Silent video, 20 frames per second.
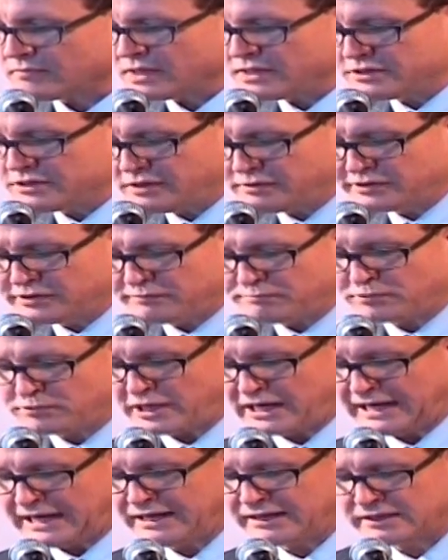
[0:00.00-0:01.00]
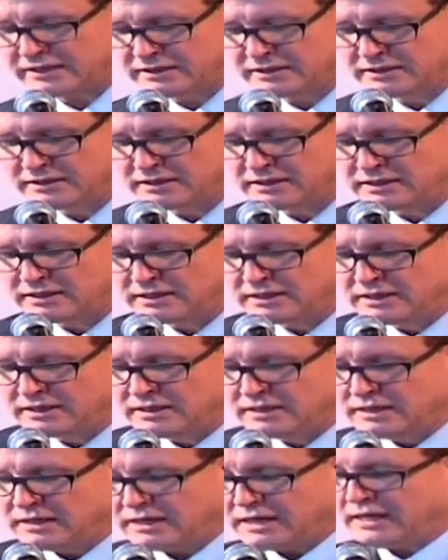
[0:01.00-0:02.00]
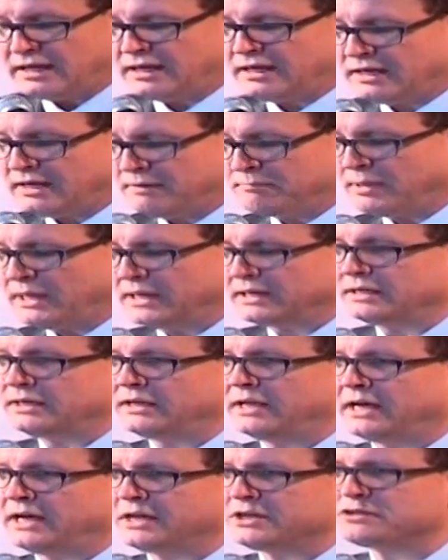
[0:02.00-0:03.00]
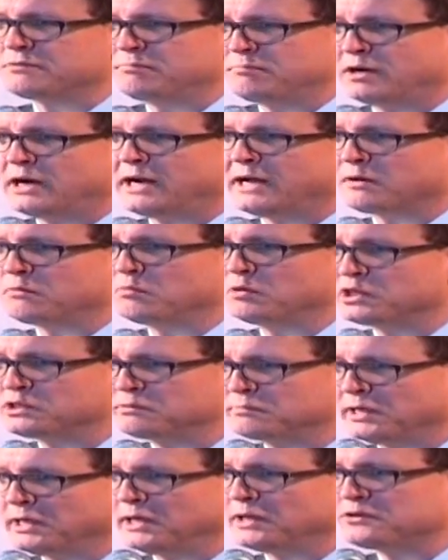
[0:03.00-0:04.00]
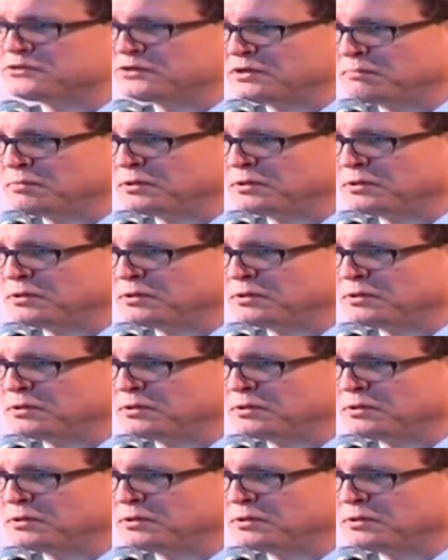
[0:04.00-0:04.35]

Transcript: In terms of BRAC and Bangladesh, BRAC was my entry